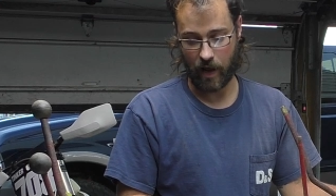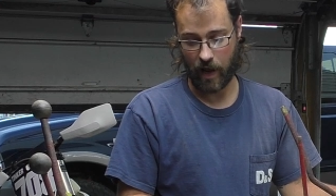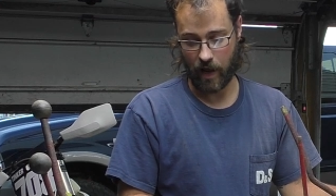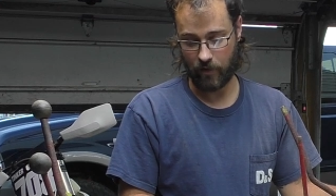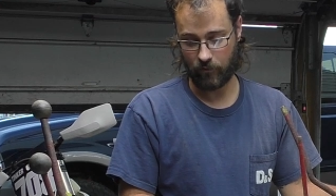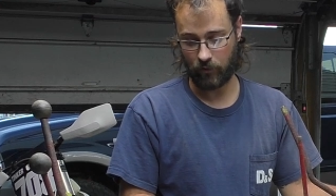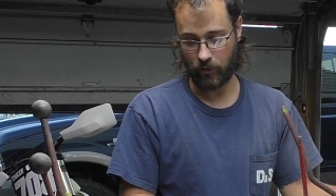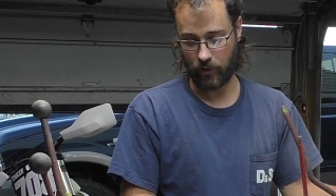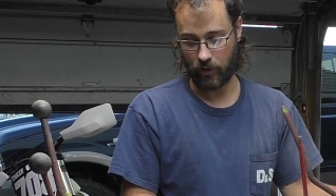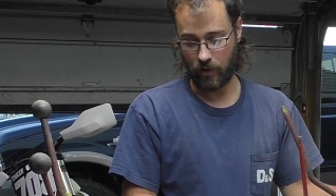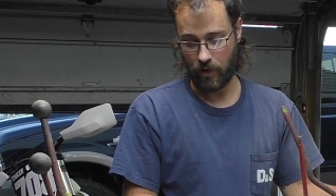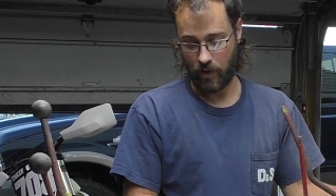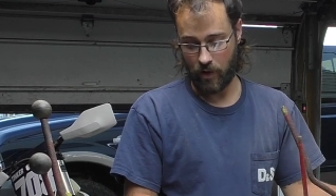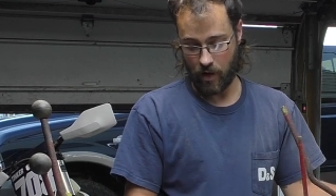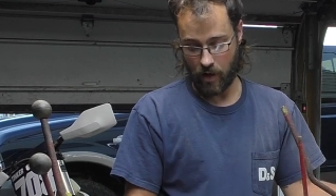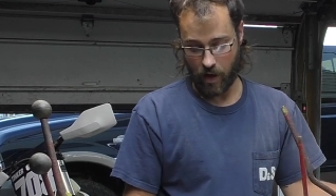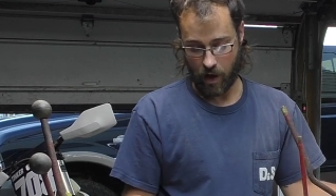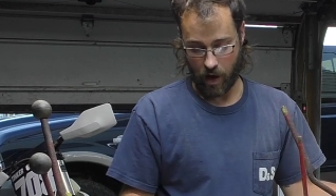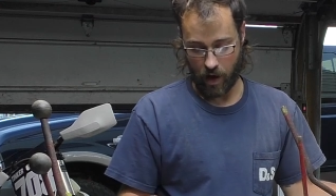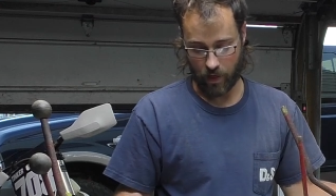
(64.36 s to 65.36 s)
have it.
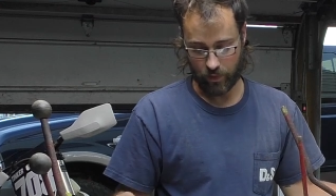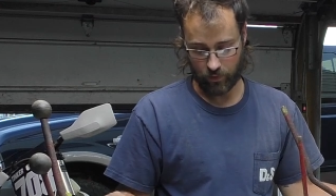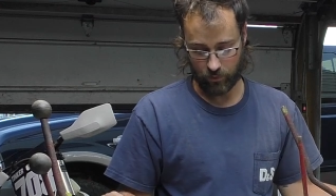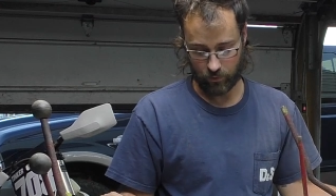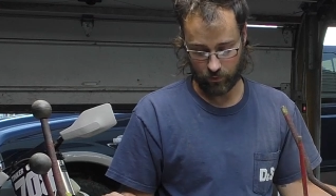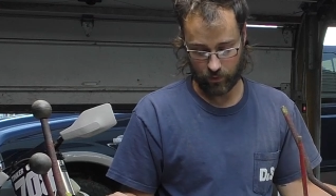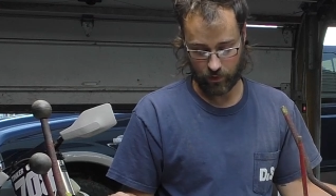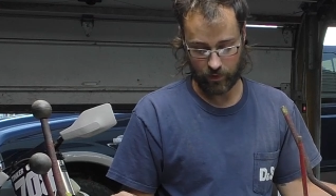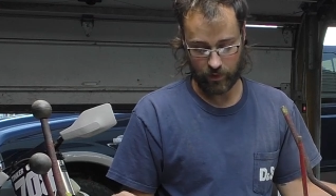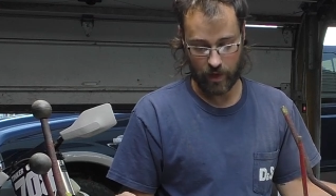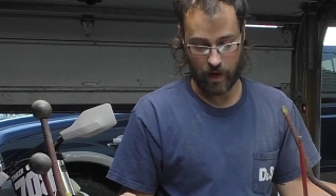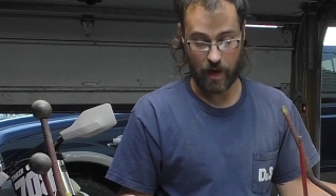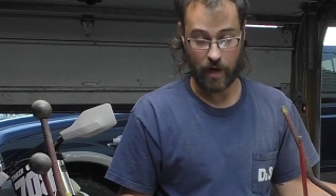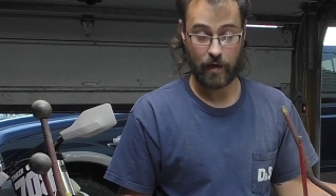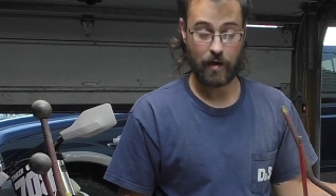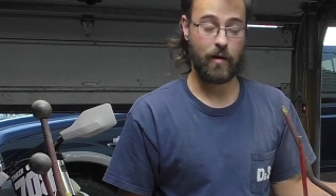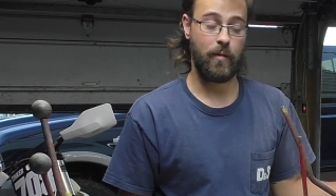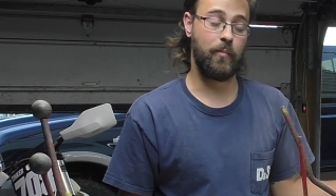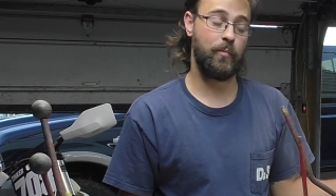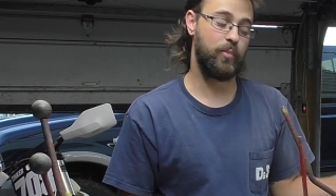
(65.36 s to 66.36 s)
Other than
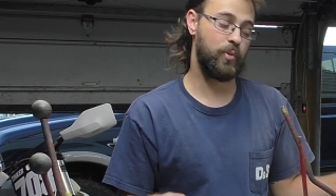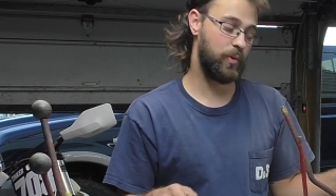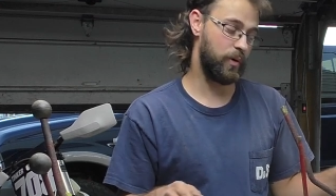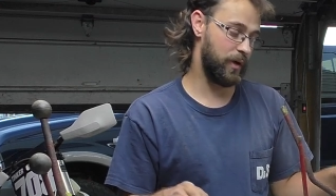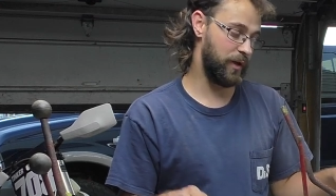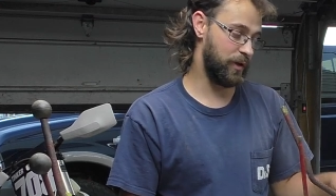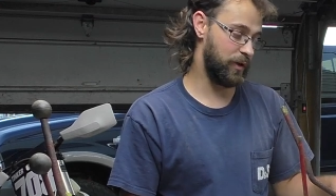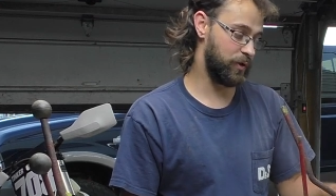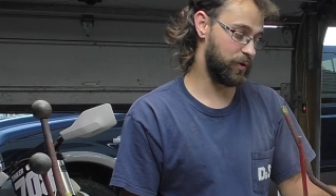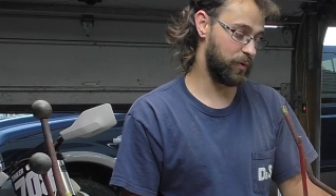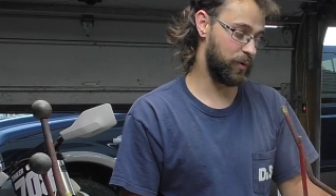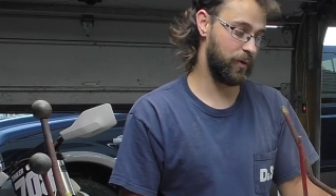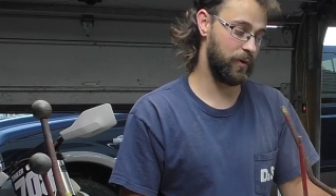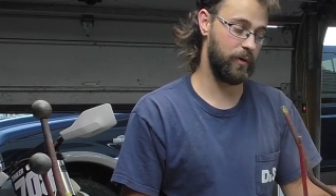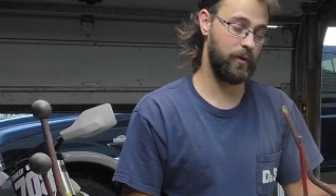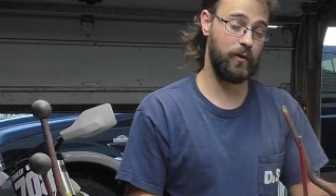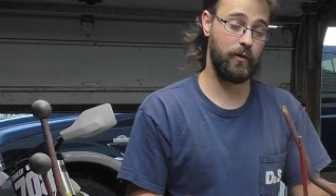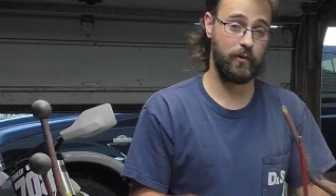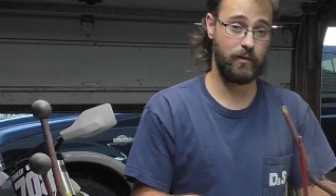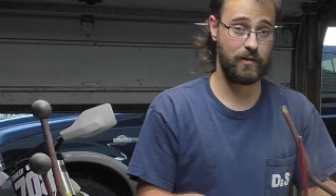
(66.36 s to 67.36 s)
that, I'm pretty sure
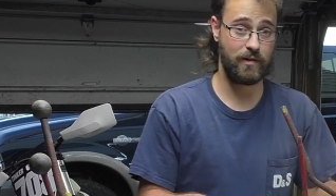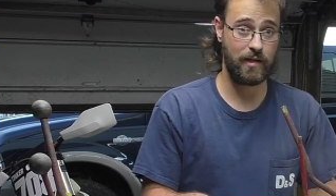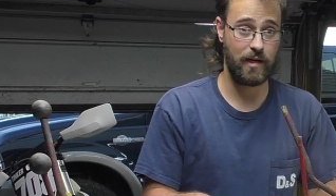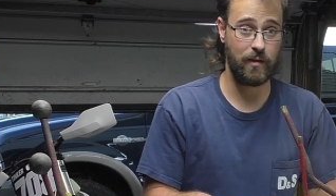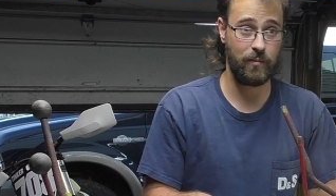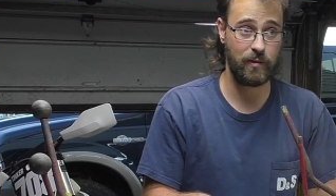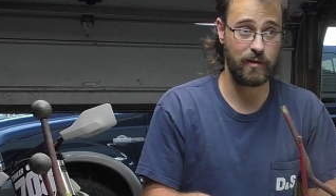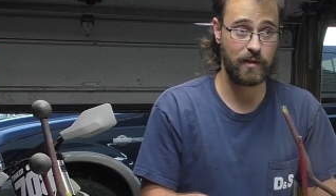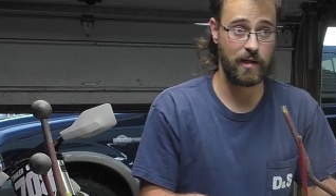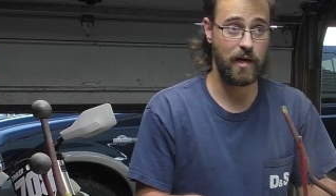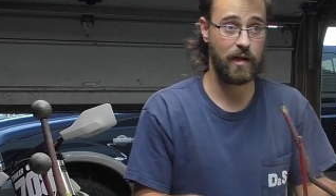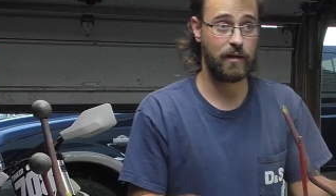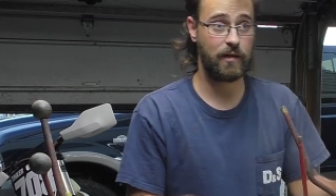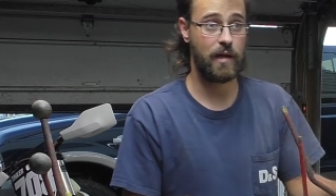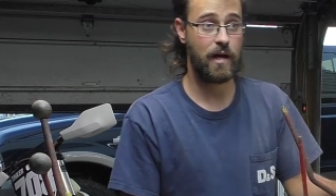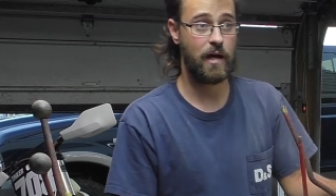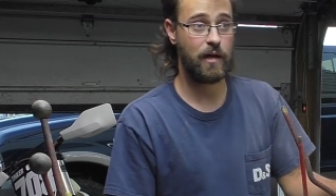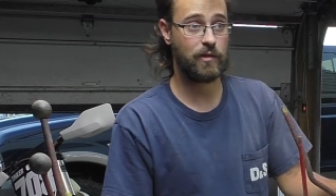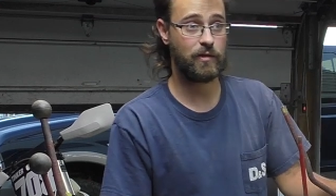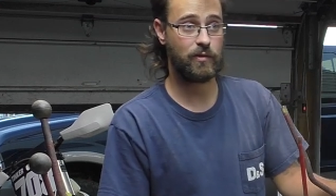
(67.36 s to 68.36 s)
they're the same exact
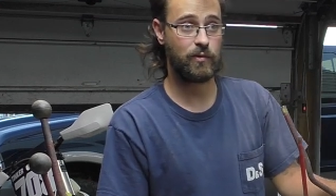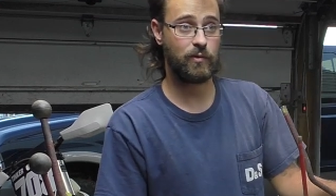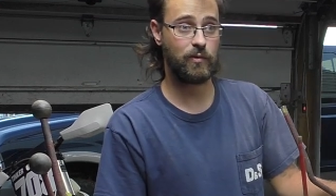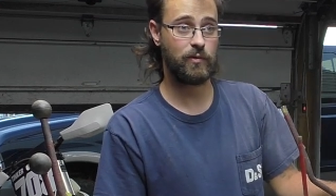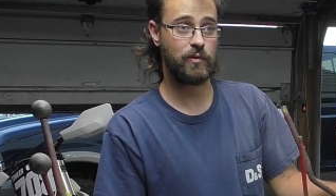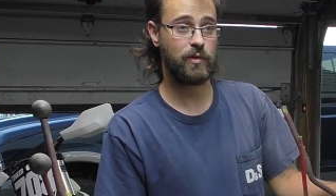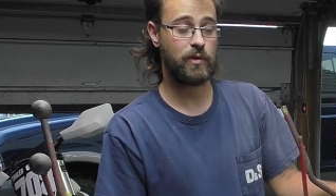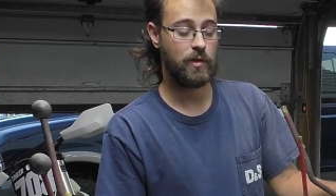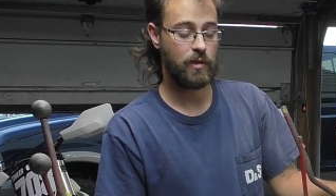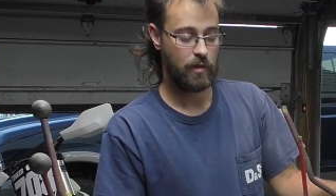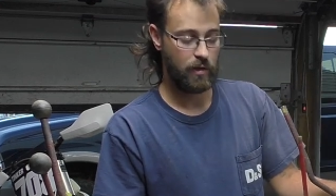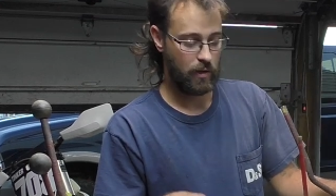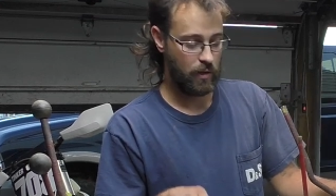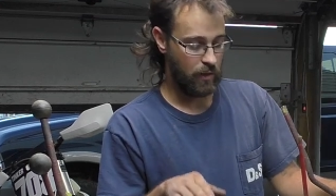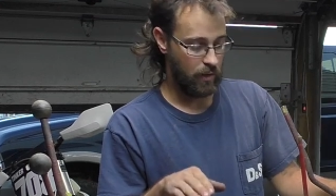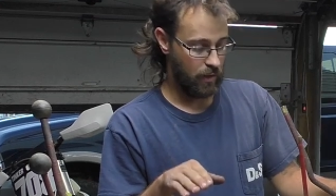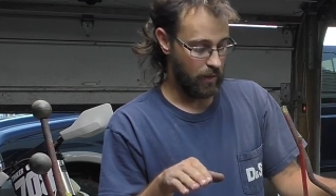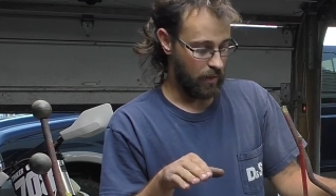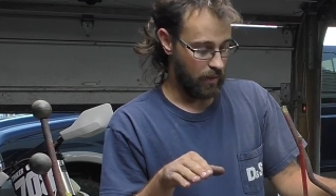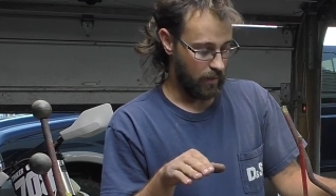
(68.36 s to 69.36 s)
axles.
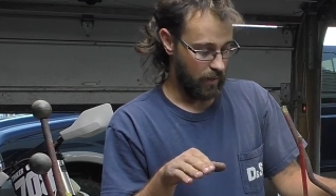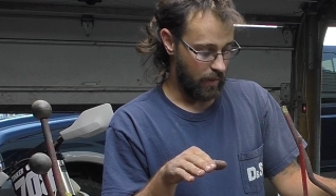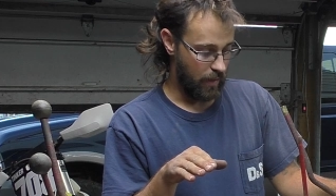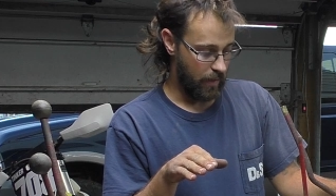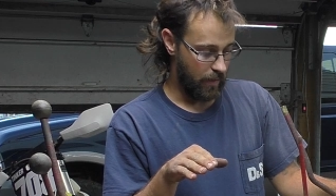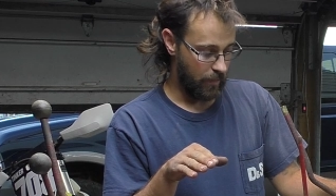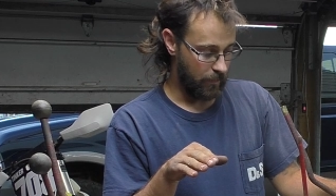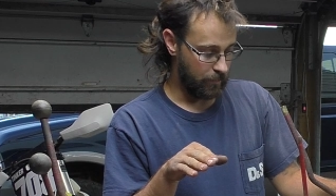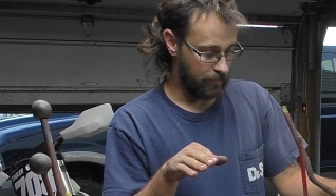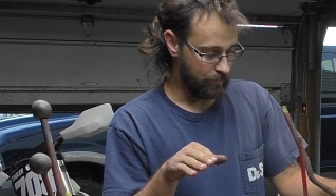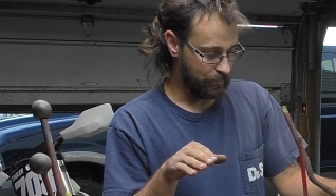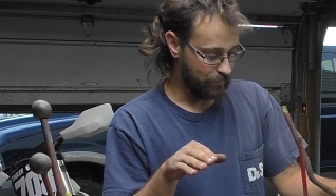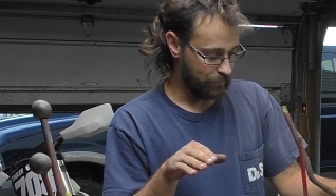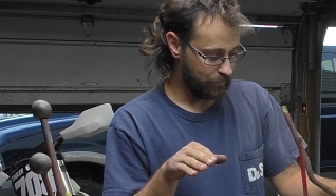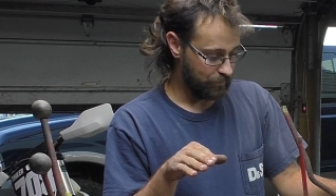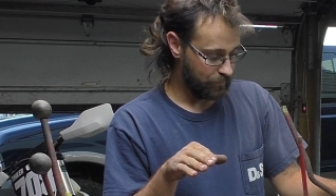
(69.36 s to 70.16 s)
Um,